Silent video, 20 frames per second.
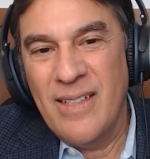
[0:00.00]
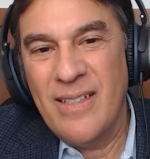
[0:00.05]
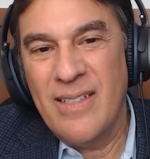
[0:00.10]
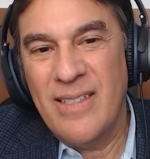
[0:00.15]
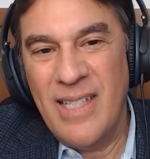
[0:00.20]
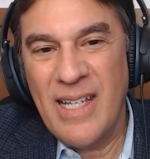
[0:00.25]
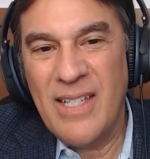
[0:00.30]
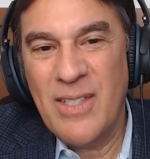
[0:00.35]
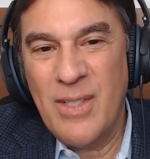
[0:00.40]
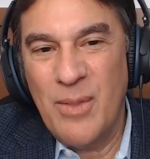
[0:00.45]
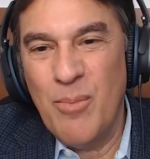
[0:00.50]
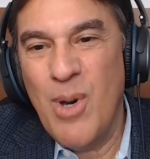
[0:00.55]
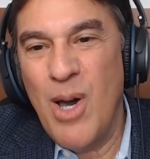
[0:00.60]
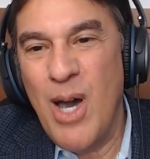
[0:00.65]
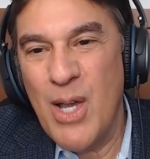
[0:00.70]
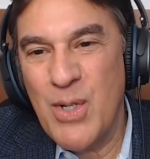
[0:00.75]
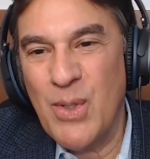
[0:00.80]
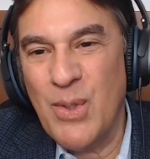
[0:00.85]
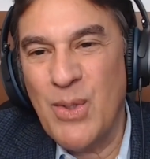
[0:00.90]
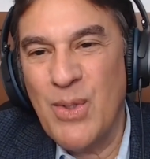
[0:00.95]
sixth
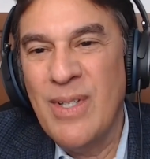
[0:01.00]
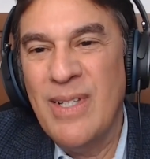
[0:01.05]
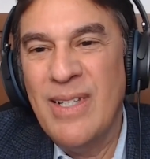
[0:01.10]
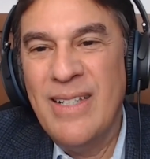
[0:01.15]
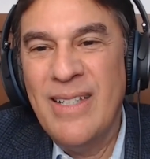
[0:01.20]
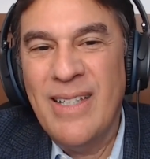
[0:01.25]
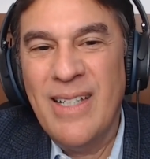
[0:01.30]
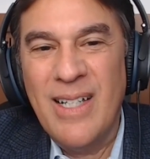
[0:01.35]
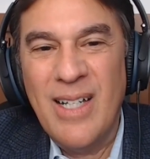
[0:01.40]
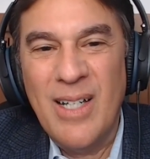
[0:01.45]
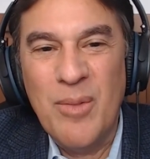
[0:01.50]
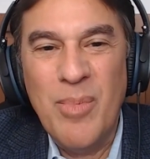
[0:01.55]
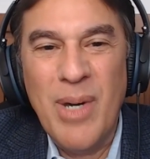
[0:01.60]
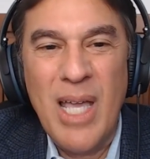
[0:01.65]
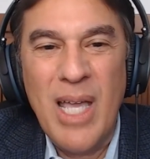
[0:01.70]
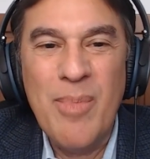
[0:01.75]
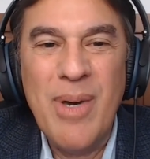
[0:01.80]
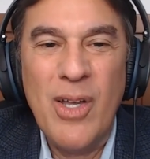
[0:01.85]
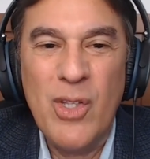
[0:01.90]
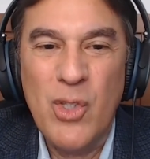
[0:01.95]
module
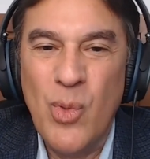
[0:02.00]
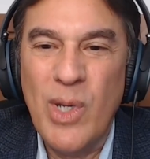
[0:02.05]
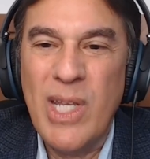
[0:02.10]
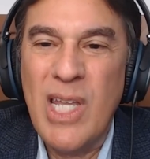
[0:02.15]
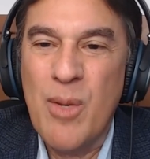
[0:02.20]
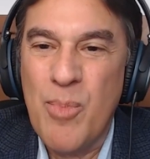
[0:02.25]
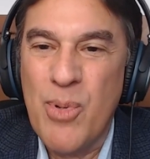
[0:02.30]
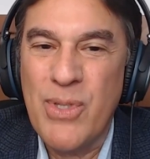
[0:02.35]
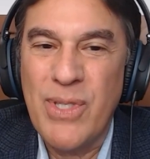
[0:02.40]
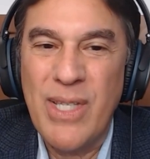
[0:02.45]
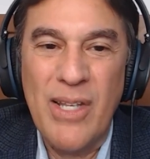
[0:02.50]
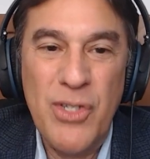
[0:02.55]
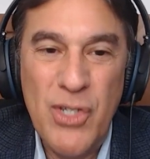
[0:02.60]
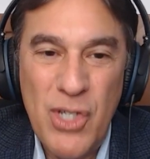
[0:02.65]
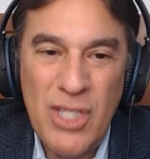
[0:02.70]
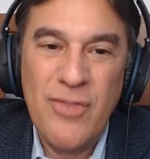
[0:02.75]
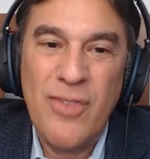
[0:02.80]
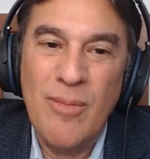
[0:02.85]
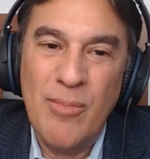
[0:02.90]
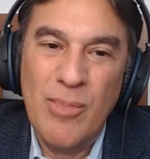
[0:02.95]
by about 20%
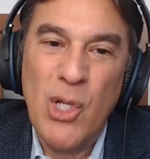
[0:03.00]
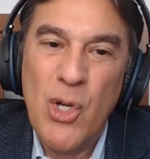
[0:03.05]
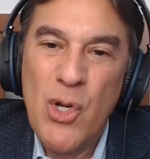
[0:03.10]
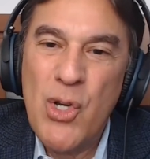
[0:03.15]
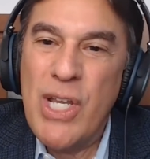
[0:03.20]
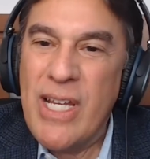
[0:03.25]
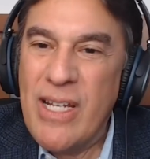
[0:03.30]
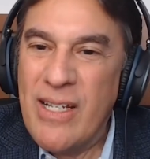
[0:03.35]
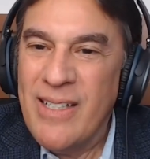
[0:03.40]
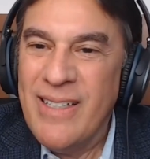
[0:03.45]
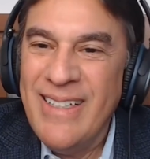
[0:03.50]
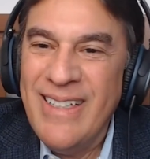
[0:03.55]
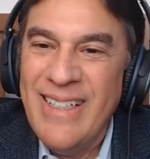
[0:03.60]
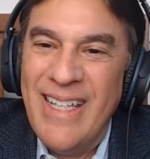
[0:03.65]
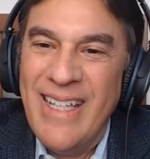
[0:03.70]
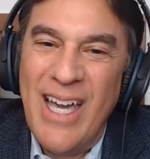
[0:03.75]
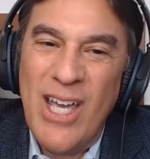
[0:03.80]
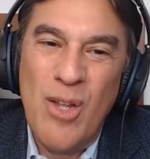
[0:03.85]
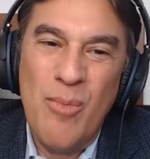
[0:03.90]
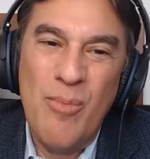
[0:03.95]
just from learning
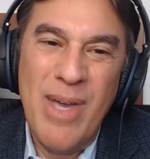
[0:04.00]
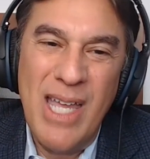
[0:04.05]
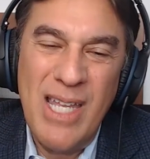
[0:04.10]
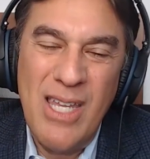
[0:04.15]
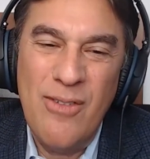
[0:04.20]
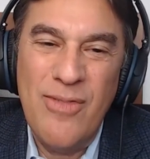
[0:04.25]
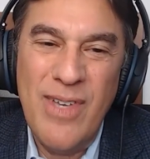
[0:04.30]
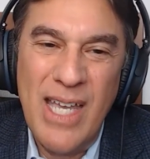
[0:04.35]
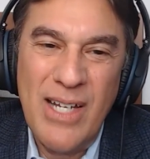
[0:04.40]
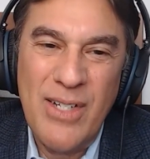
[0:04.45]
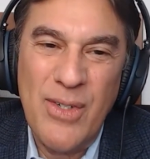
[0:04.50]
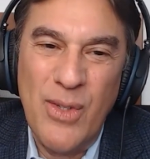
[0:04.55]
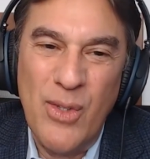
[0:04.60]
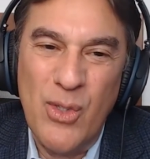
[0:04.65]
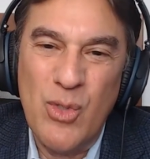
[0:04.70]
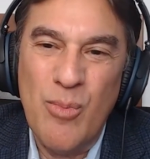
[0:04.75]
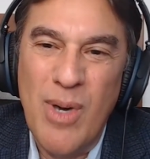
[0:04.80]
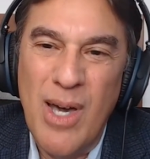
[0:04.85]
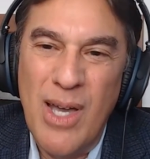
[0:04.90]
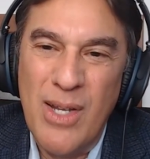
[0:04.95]
how to manufacture
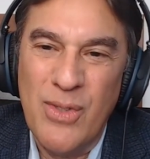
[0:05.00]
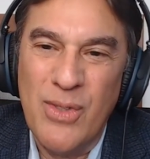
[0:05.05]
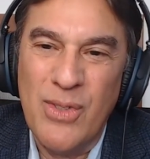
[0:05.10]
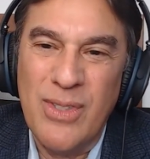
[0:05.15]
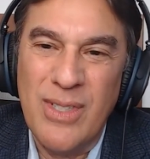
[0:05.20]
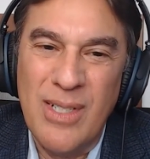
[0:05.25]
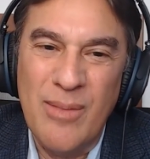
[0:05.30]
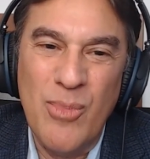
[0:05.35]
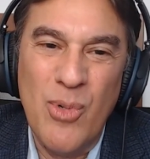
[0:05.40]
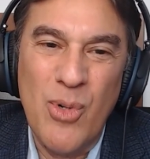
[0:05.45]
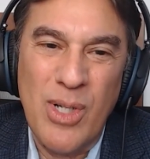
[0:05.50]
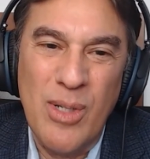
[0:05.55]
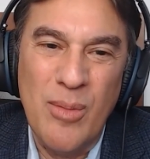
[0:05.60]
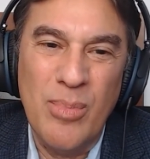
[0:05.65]
those modules more